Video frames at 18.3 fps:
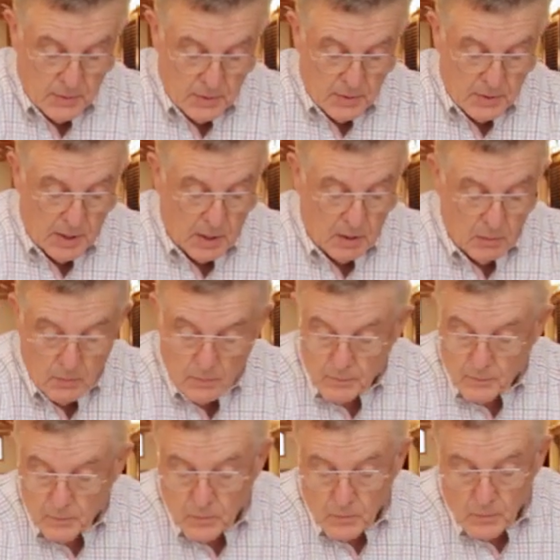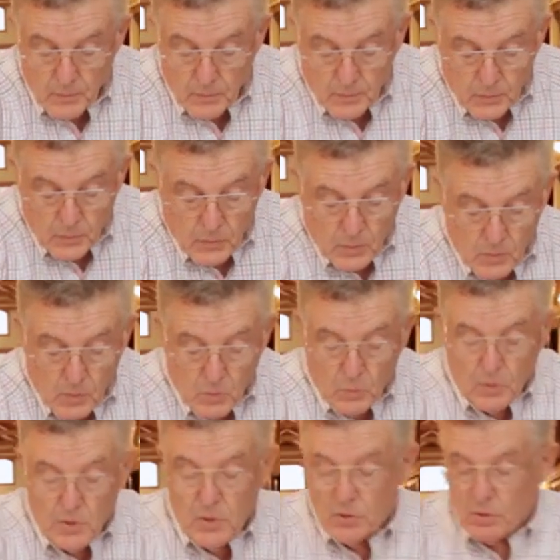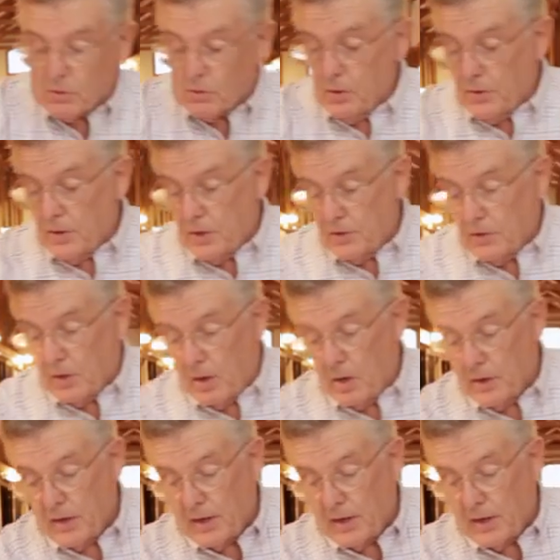Now, when you screw these on,